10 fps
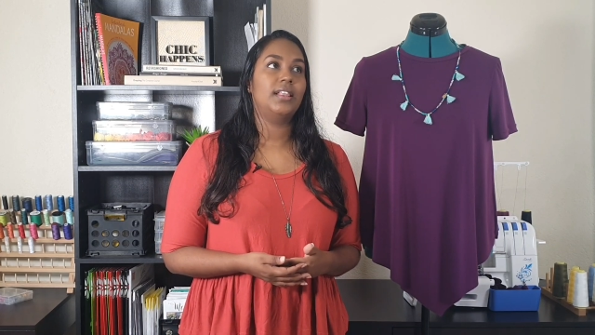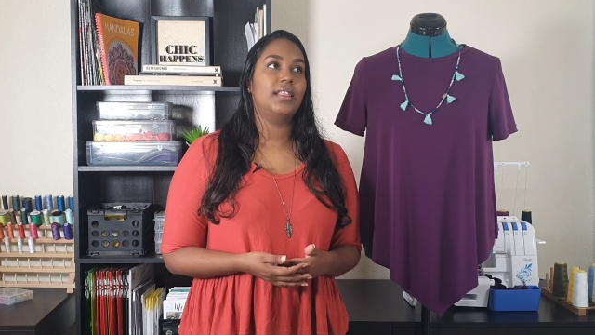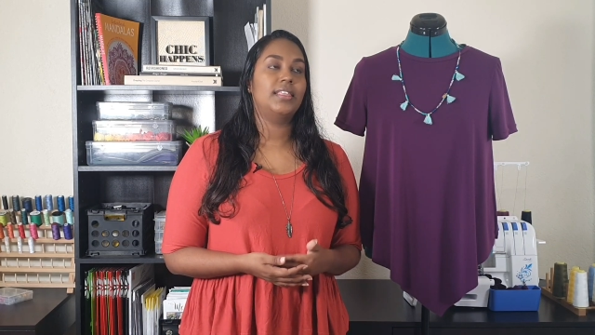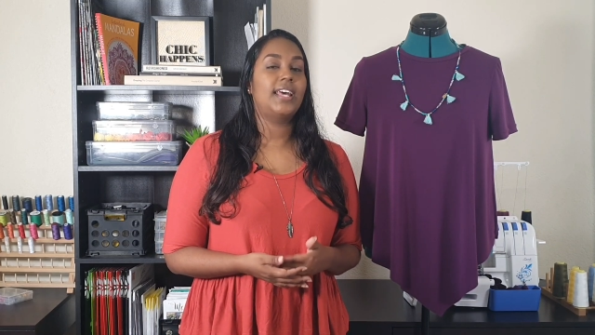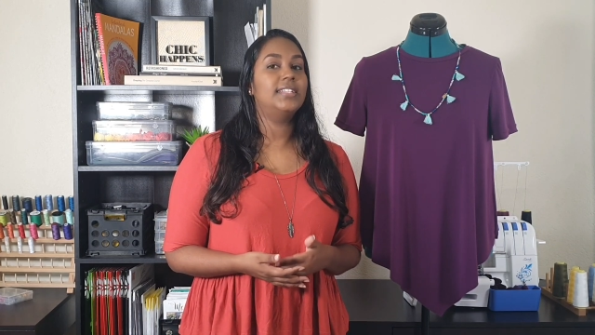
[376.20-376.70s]

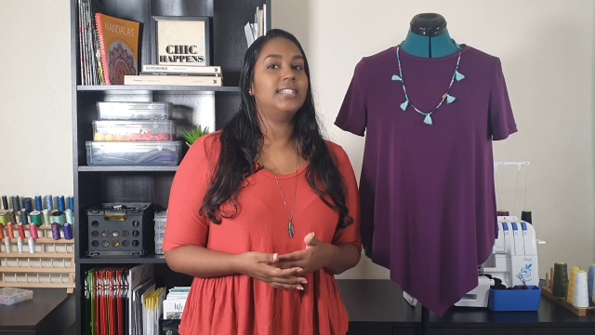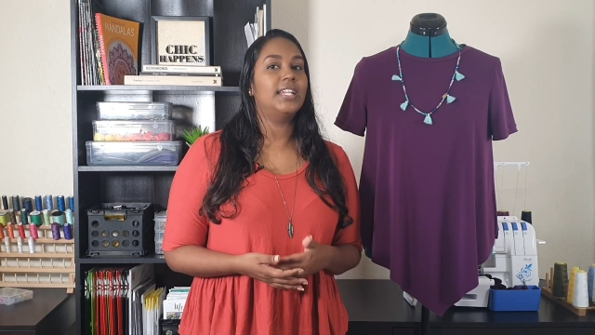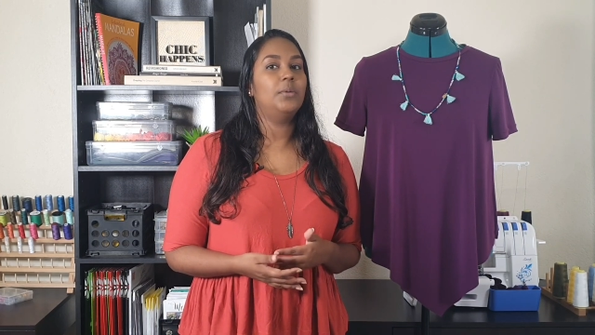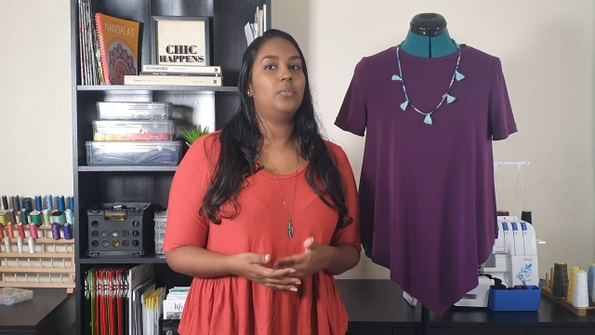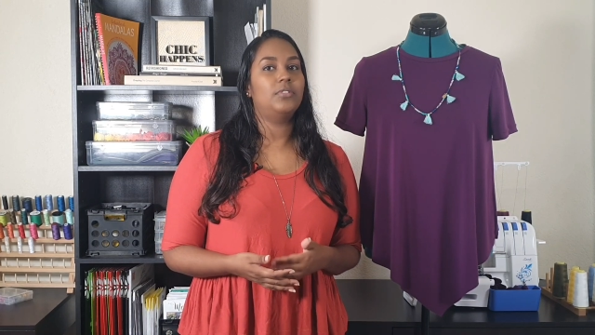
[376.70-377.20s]
that is an
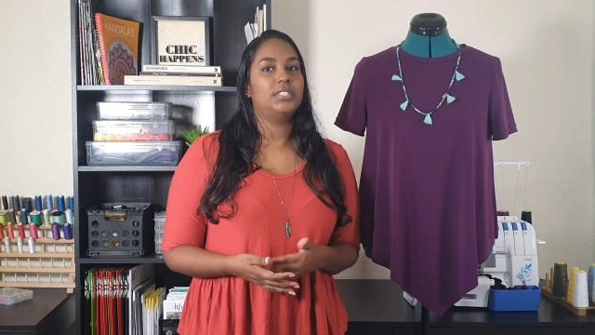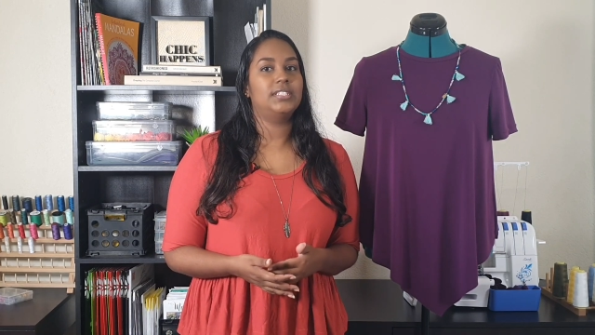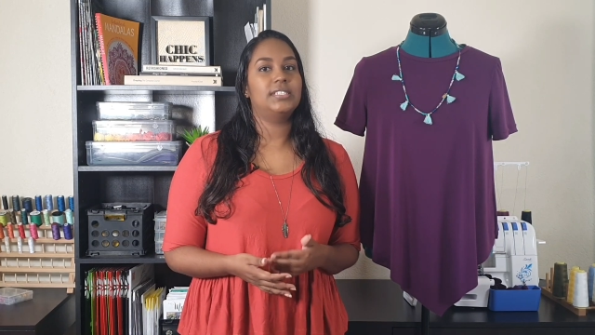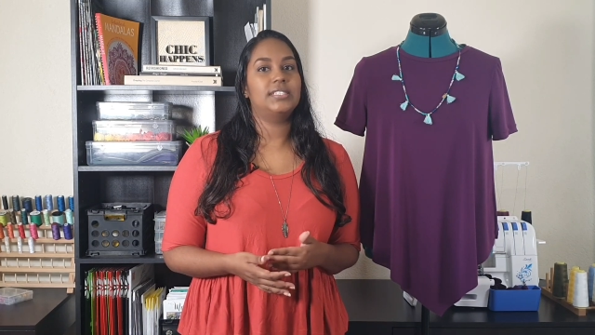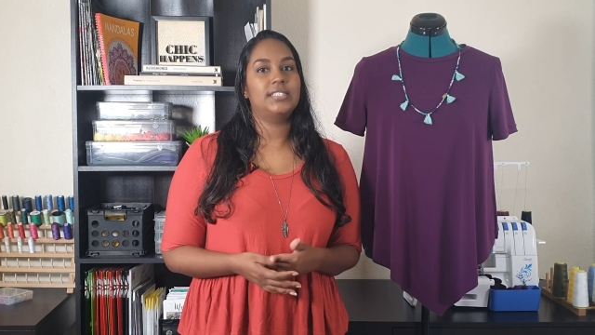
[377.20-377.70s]

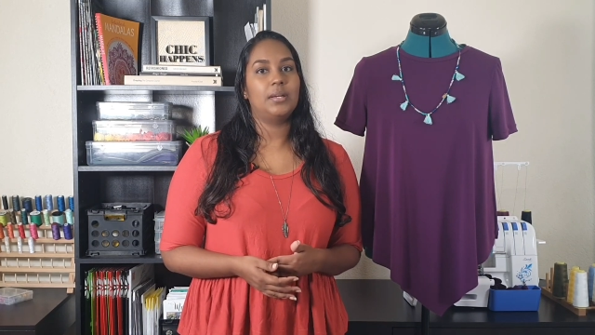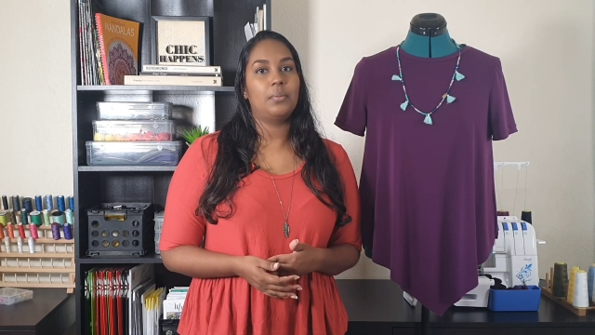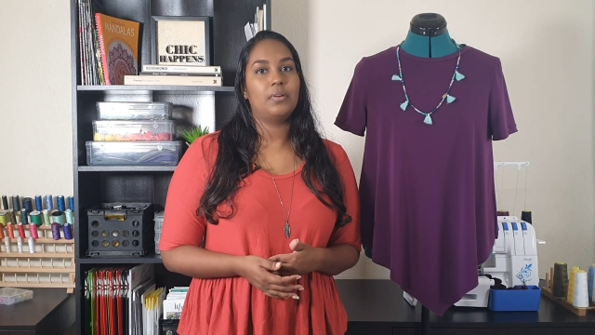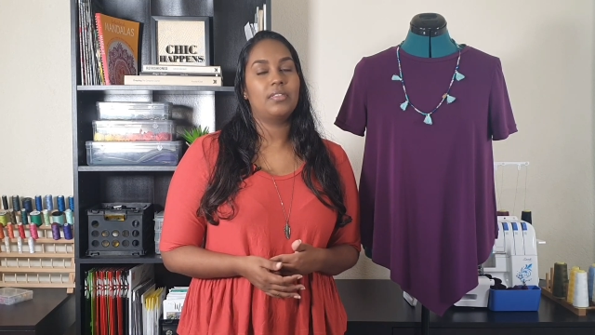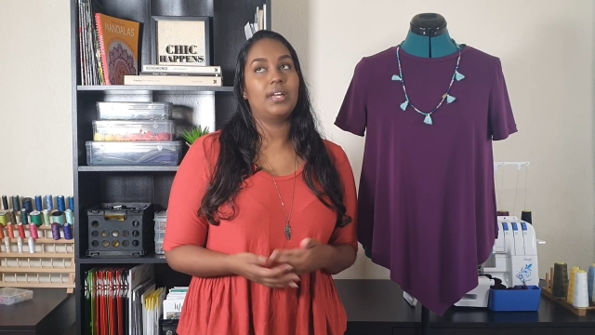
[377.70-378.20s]
important
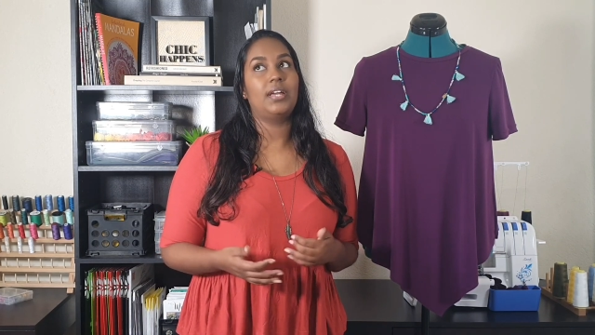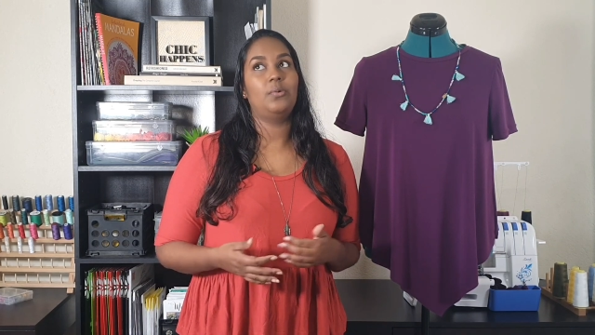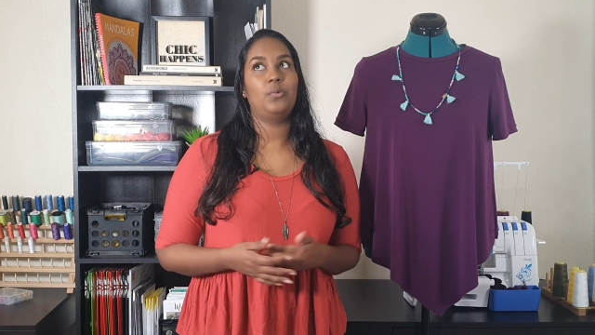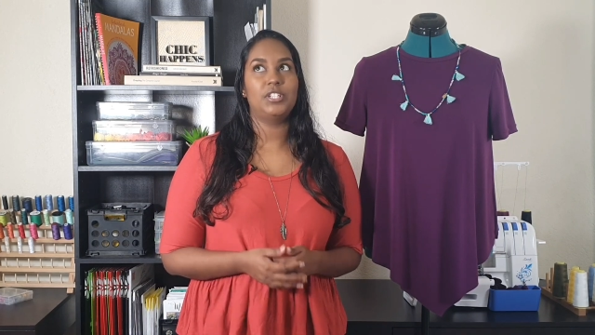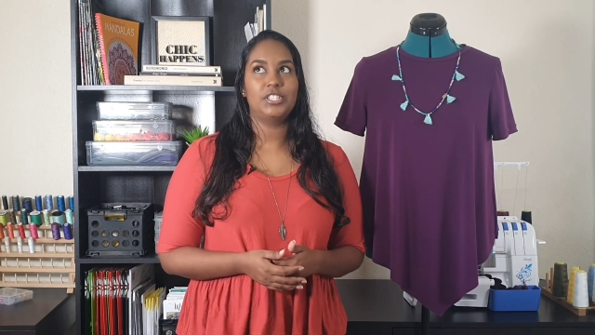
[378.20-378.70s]
step that I
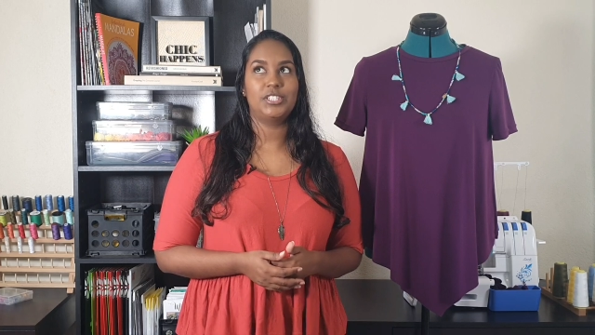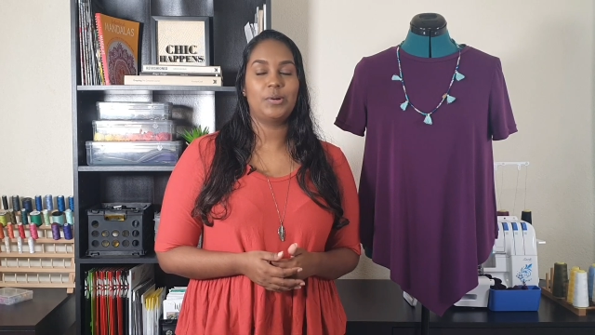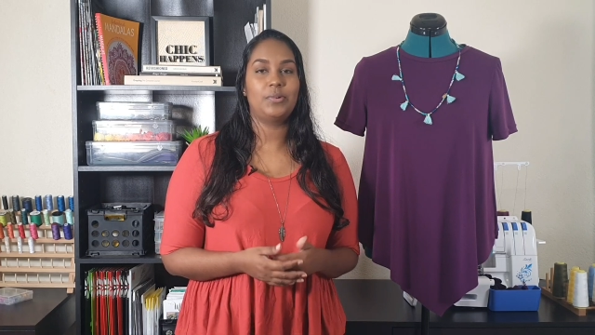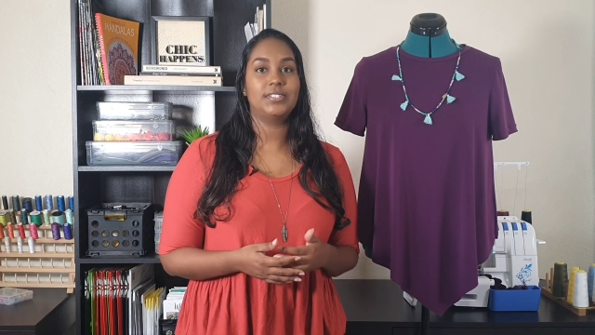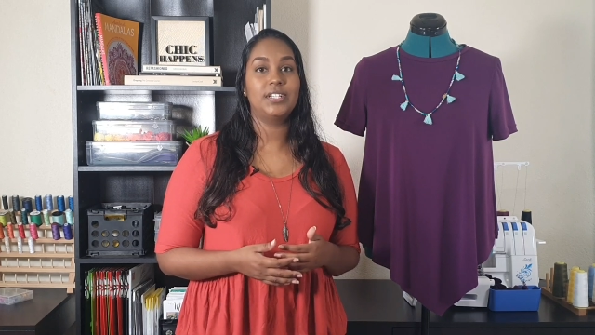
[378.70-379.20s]
wish
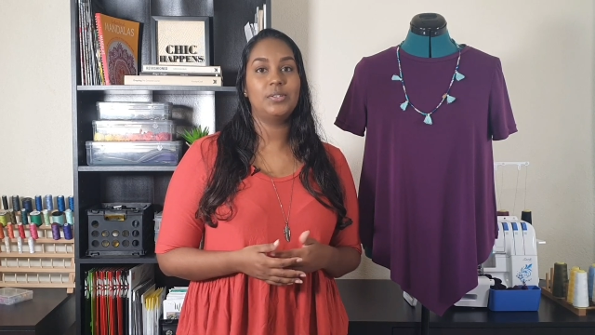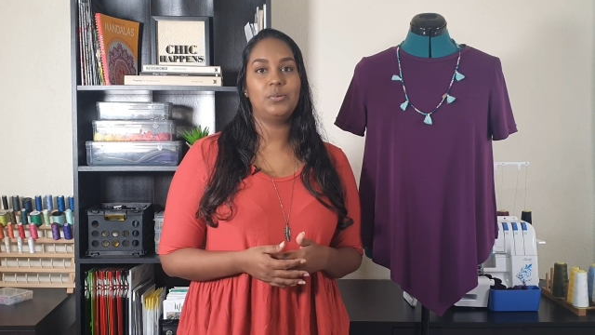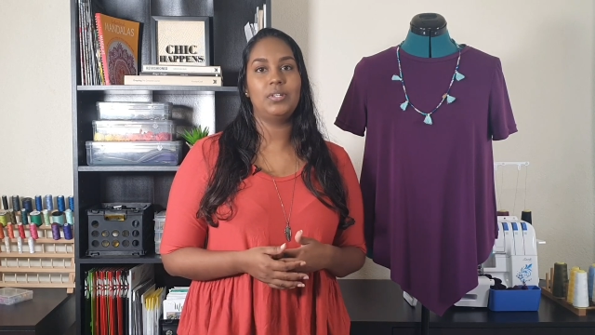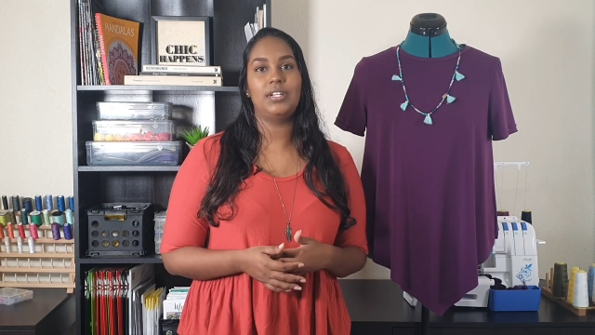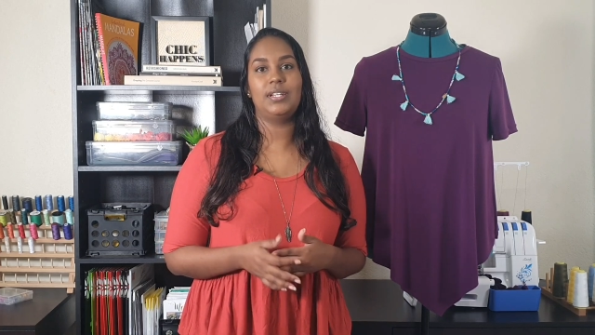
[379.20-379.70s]
was
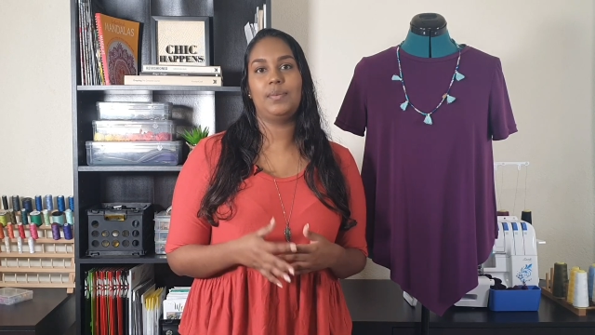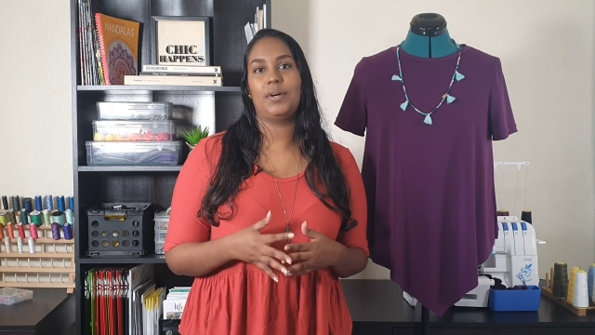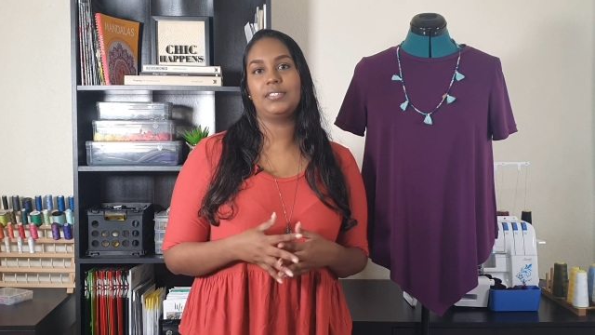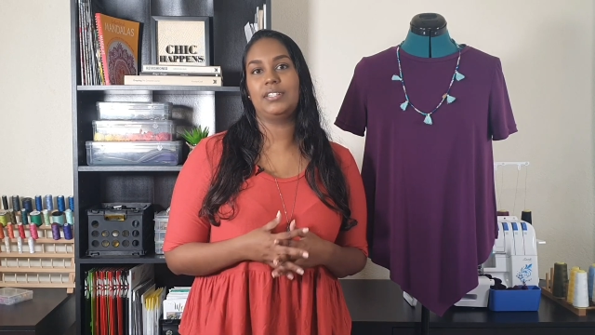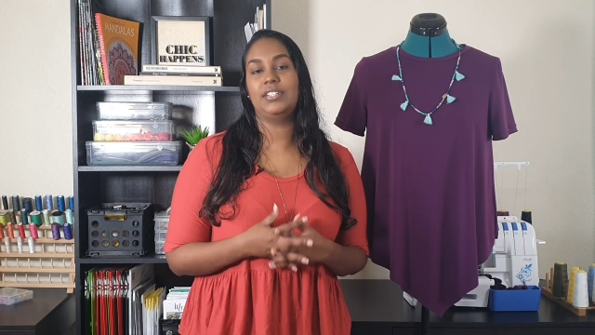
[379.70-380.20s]
included in the
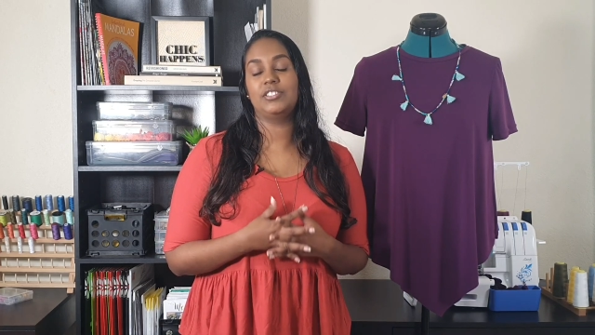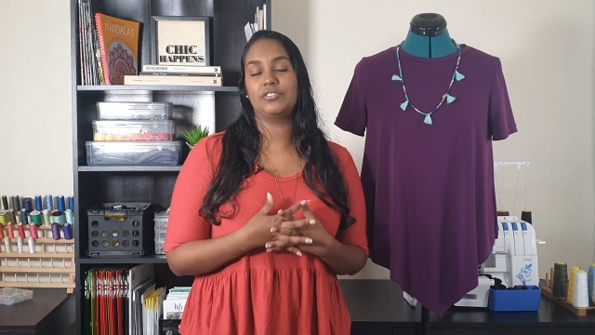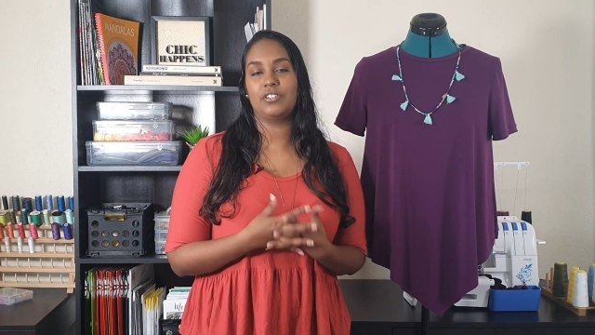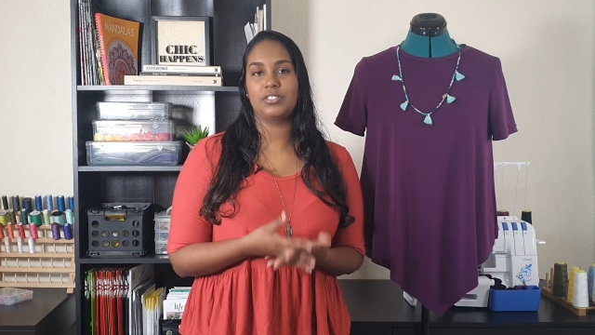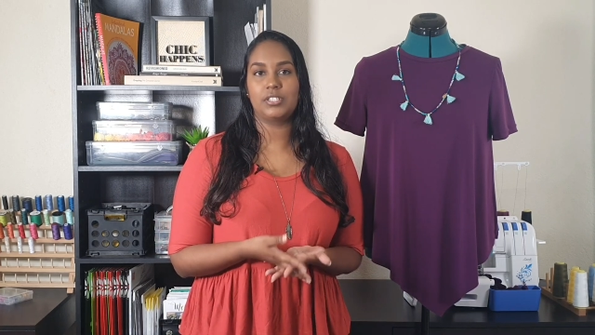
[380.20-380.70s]
pattern
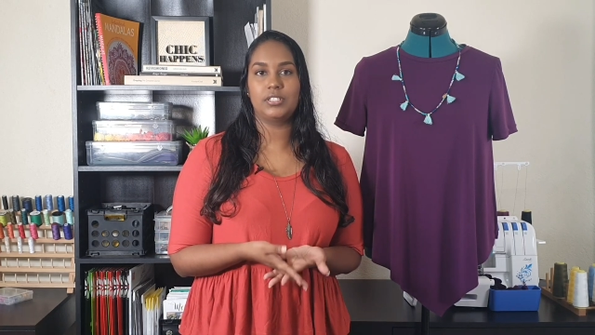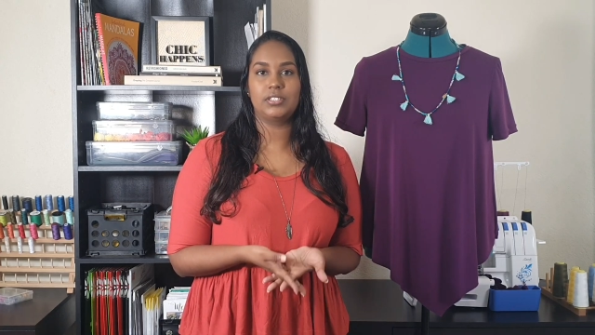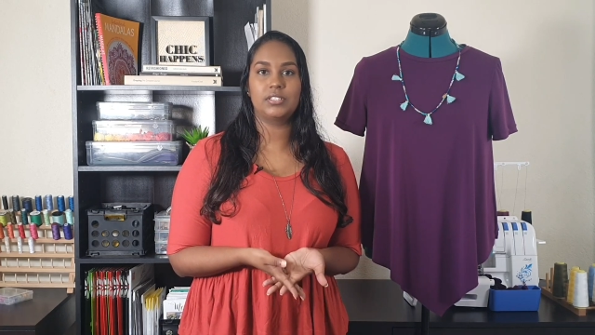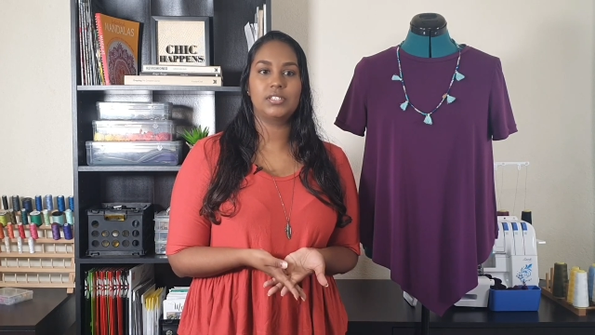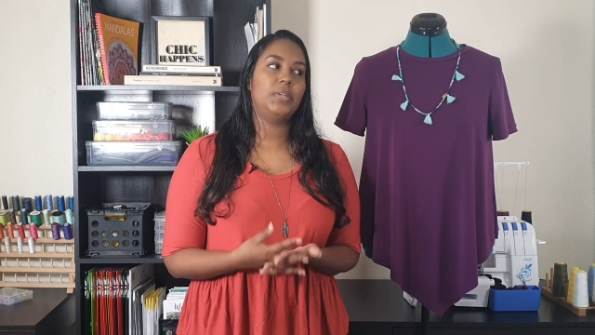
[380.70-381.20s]
instructions,